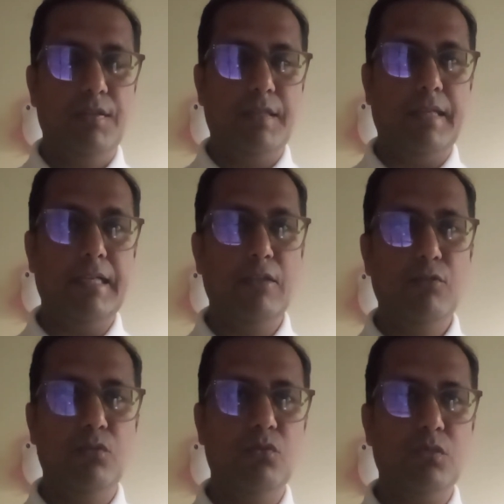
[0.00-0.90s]
take a
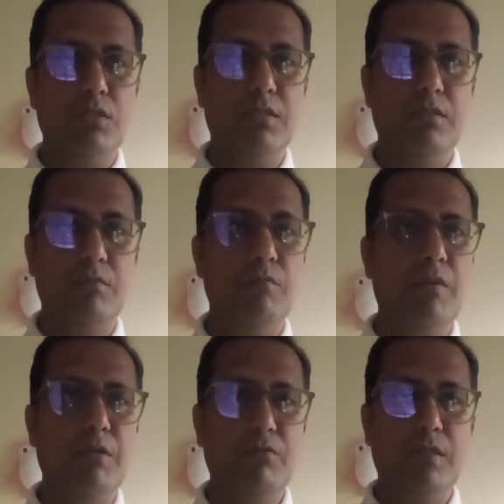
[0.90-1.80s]
note,
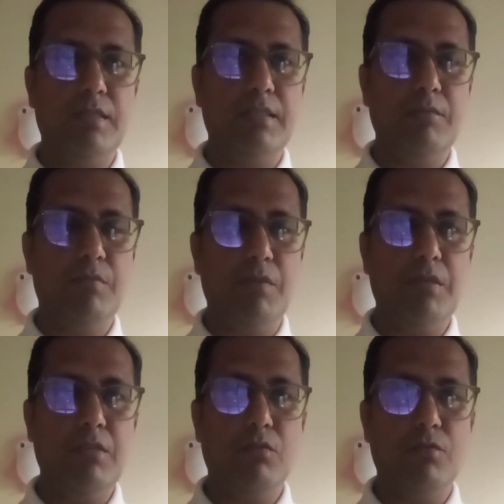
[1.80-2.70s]
maybe weekly,
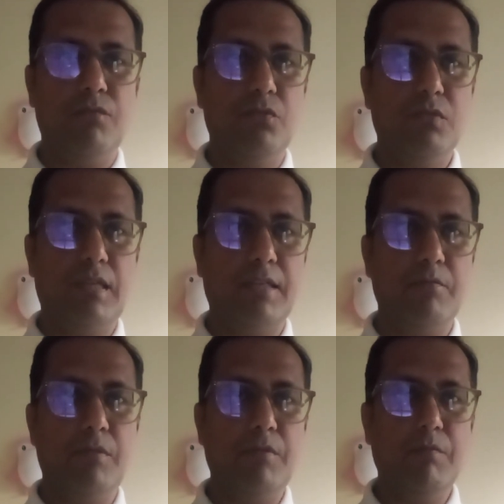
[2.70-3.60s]
maybe your
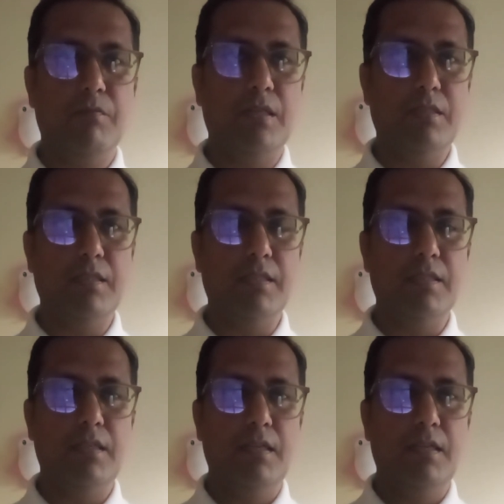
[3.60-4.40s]
fortnight, maybe monthly,